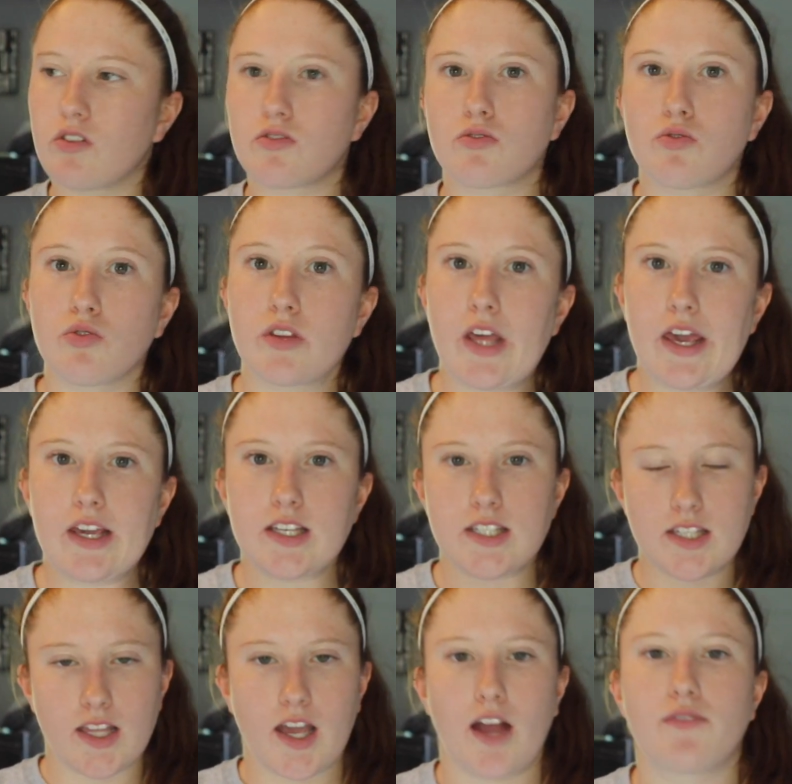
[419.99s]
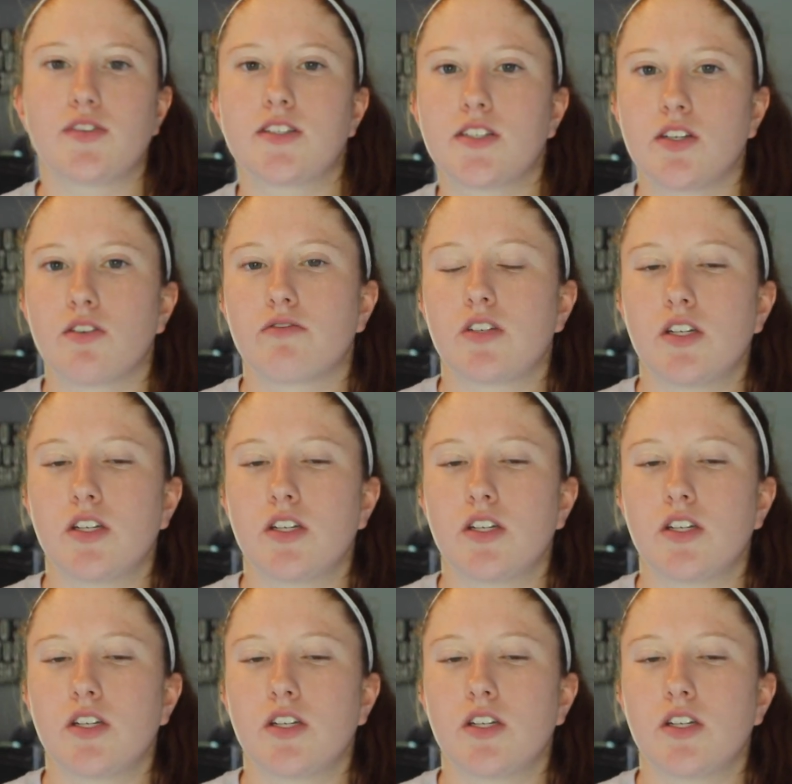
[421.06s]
those cool things that they have to see over